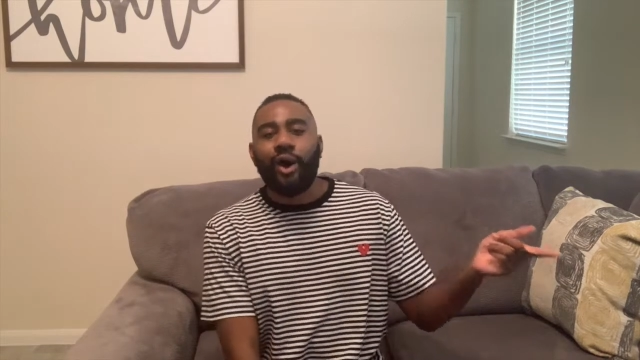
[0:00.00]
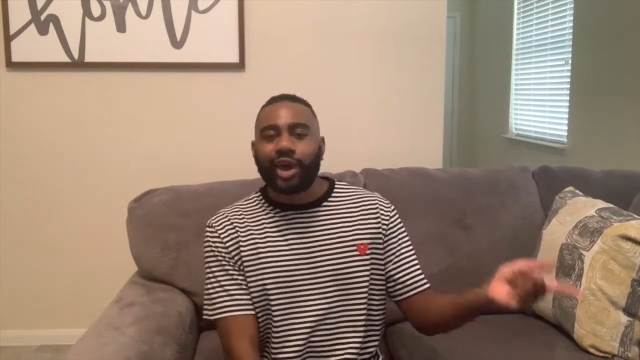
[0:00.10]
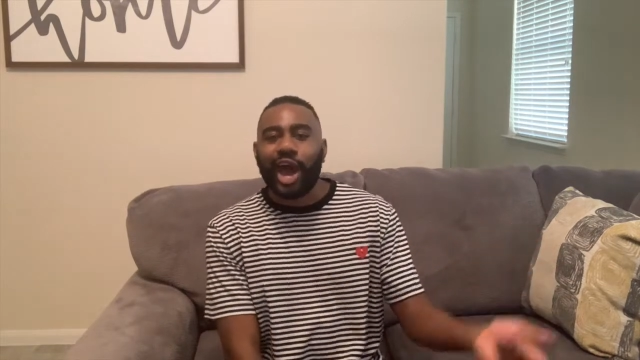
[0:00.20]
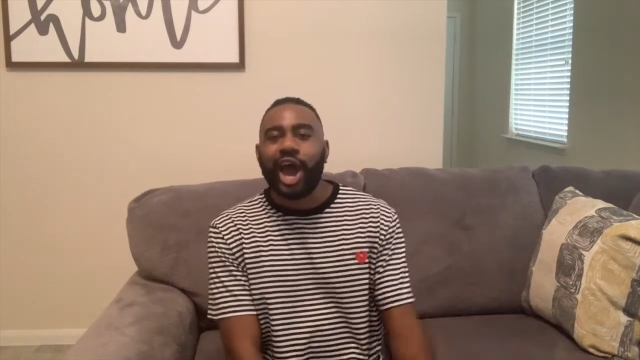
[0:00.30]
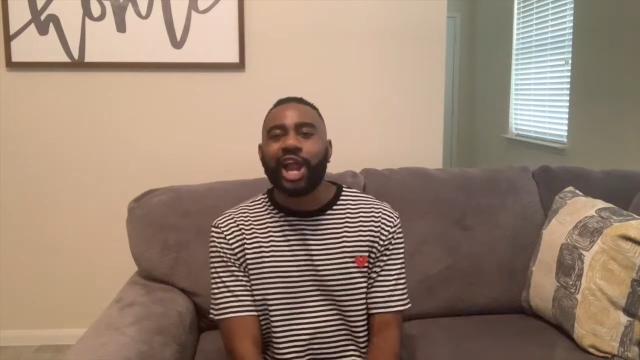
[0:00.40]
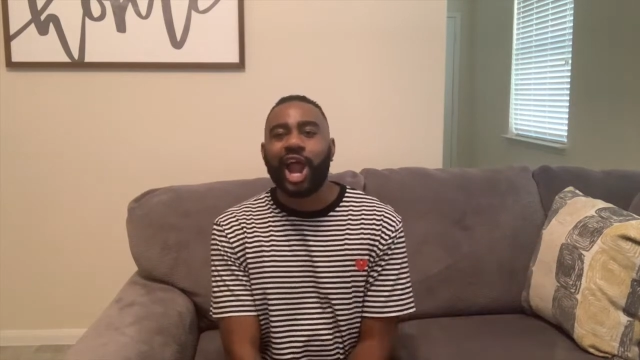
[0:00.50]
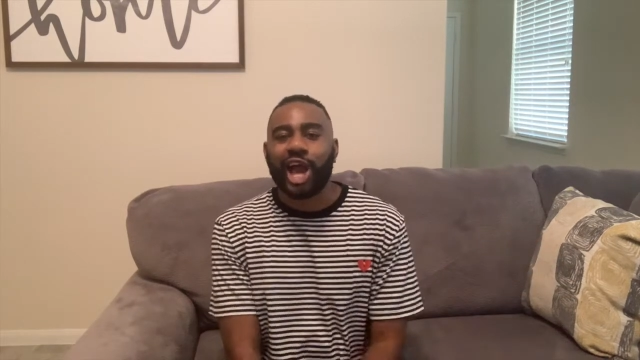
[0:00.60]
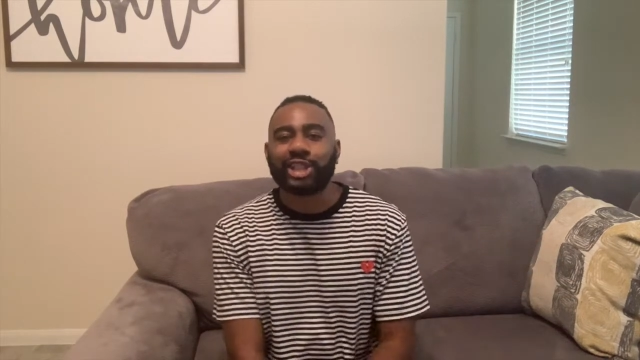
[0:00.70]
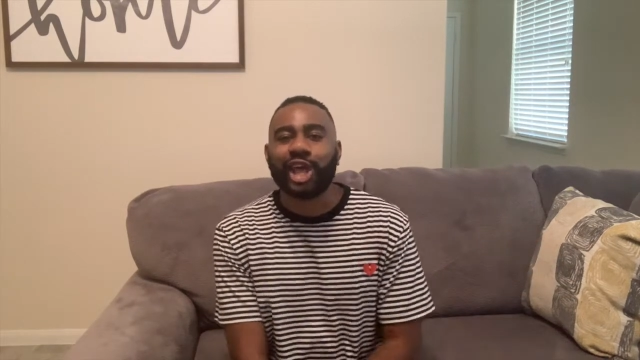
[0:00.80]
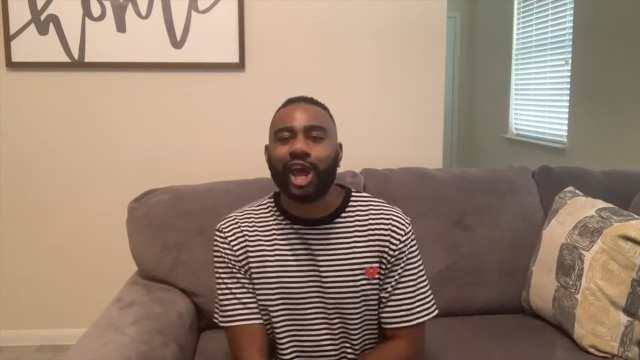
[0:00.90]
okay, I
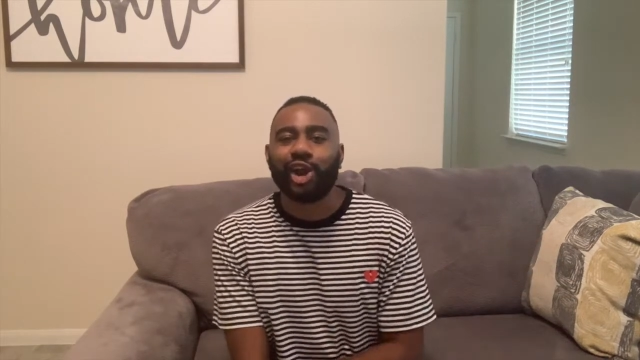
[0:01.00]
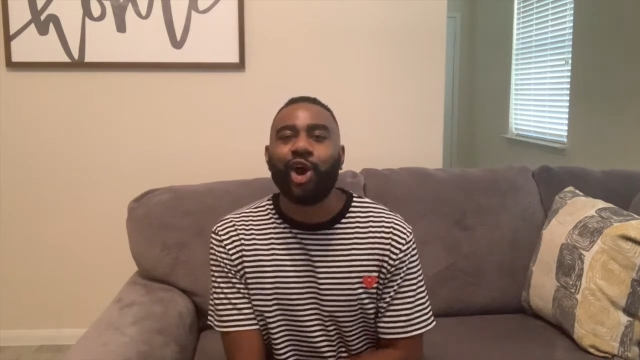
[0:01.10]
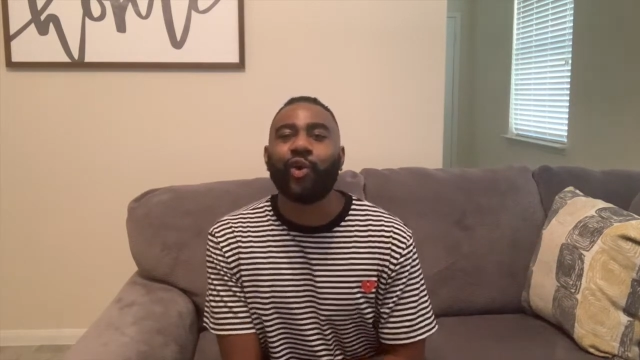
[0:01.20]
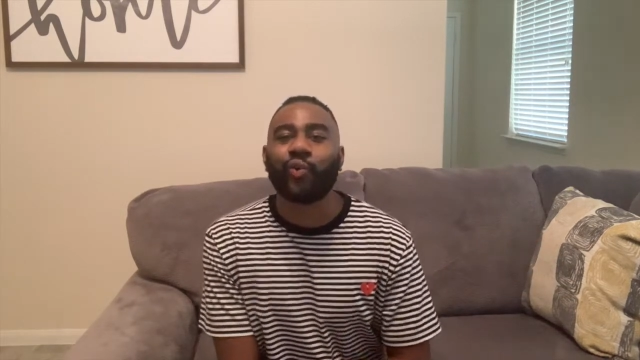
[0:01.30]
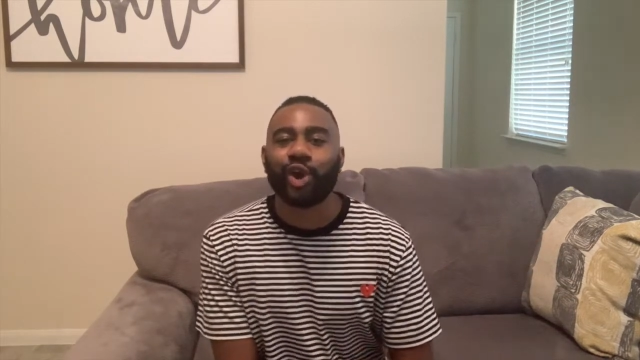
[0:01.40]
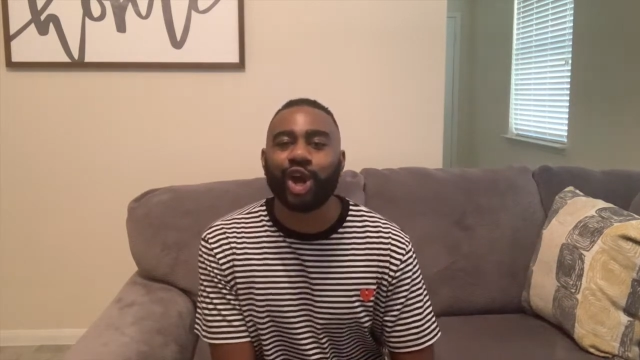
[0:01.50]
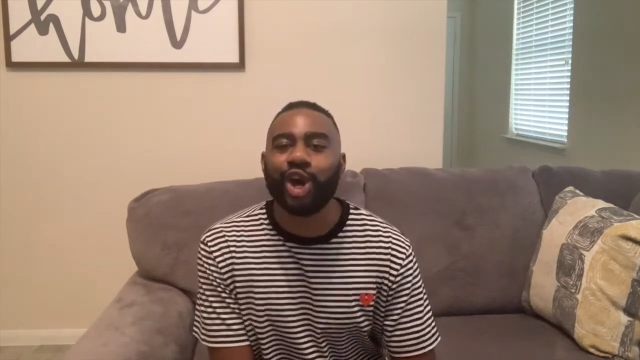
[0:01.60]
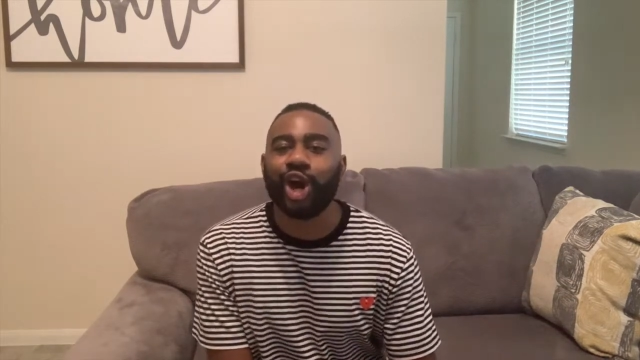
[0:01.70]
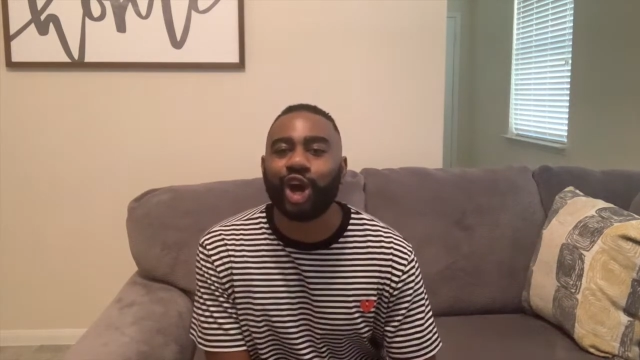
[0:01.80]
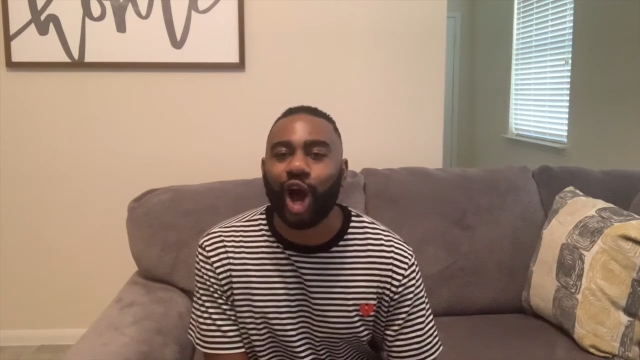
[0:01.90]
like that. A
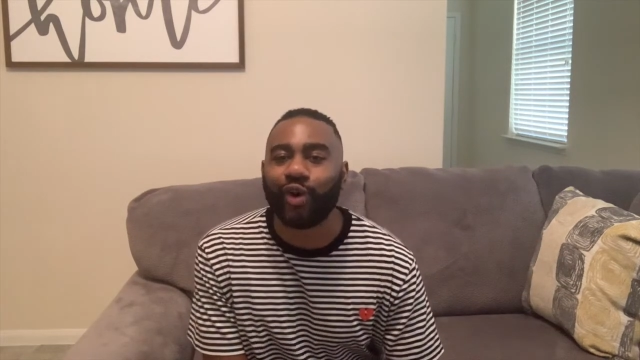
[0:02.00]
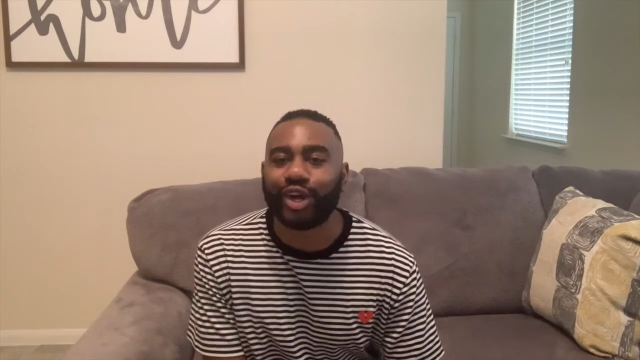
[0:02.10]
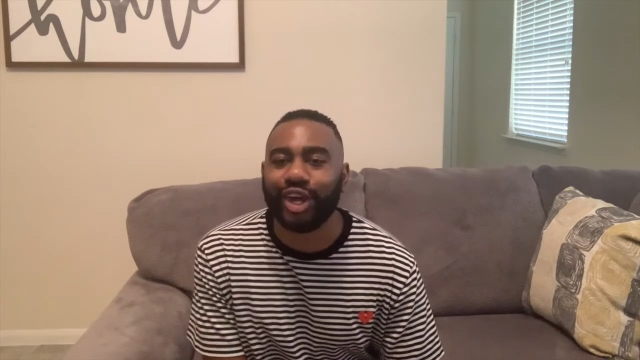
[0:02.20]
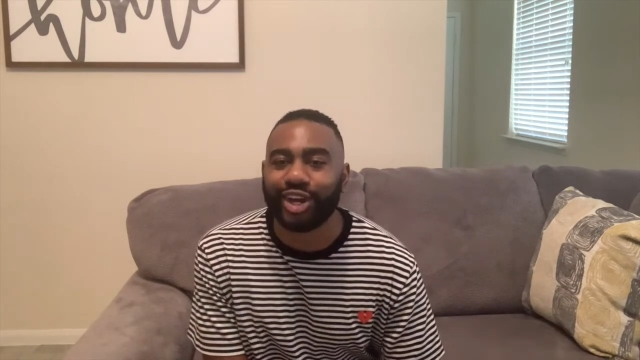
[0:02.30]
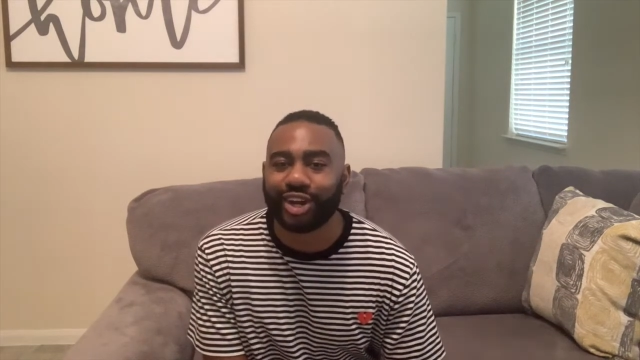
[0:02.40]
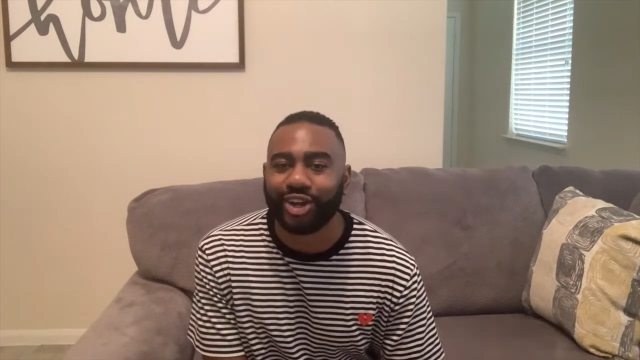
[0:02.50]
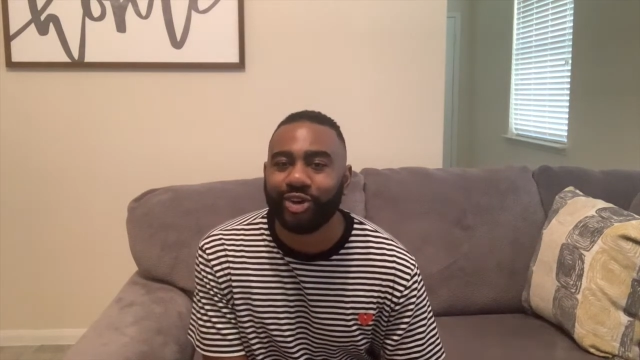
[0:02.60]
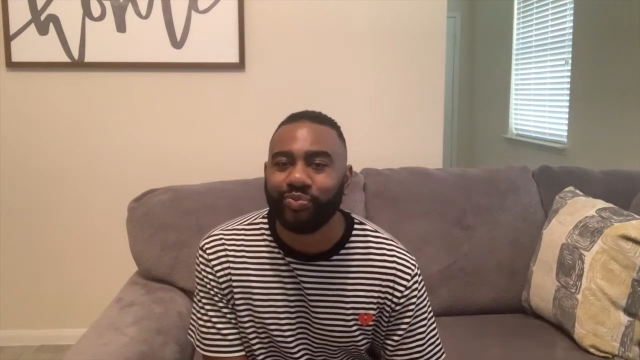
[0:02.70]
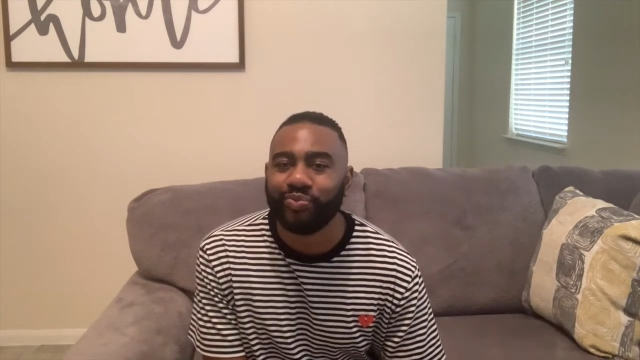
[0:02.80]
real go-getter.